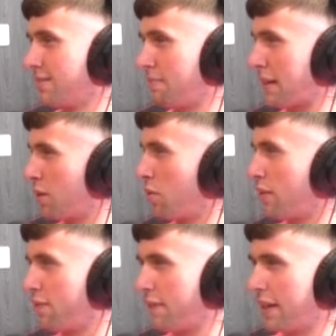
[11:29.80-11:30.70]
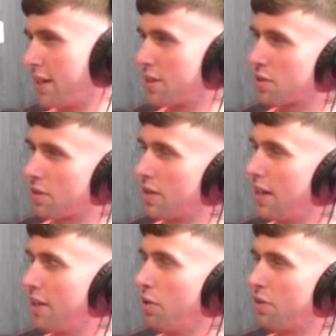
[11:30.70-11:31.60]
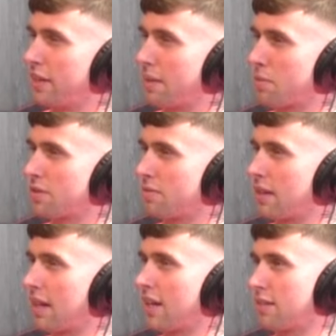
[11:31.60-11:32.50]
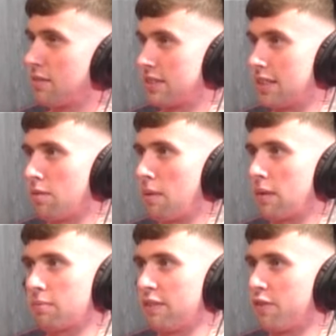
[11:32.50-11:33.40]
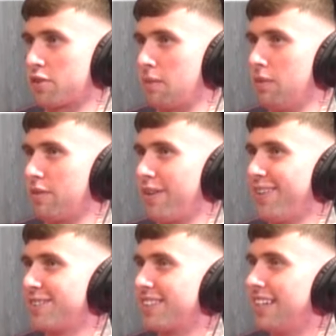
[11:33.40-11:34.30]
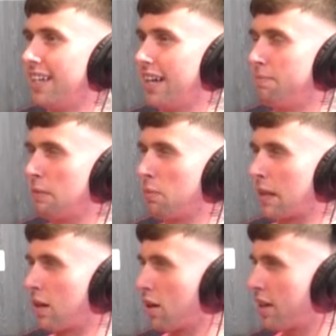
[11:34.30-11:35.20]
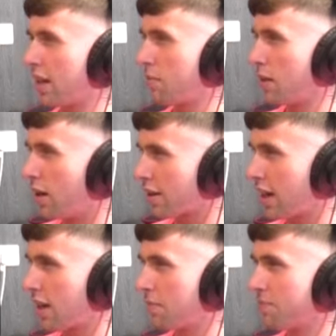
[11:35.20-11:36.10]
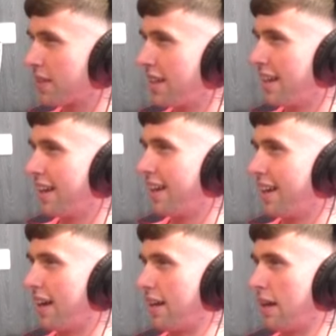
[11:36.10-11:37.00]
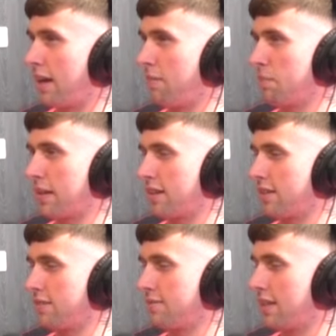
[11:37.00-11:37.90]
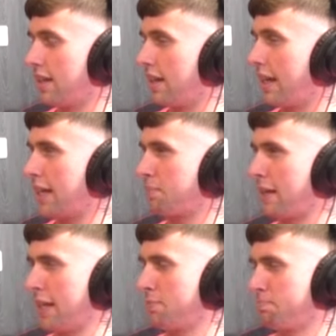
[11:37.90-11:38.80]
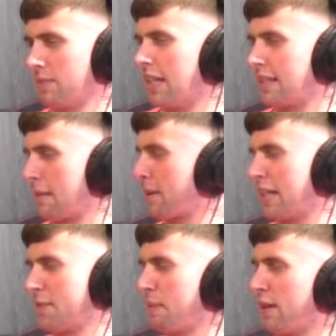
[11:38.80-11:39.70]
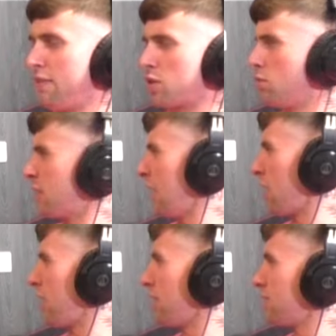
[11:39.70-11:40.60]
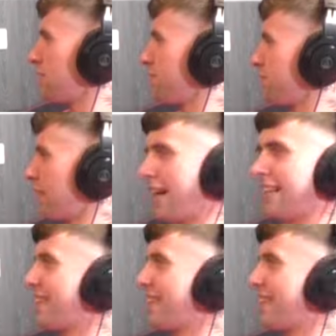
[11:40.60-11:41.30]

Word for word: might know the face or know the name or something like that. I can still remember like my first couple of rounds, and people would like look at him and look at him, and him being a he's, he's Typically, it's Belfast going, what's he looking at? and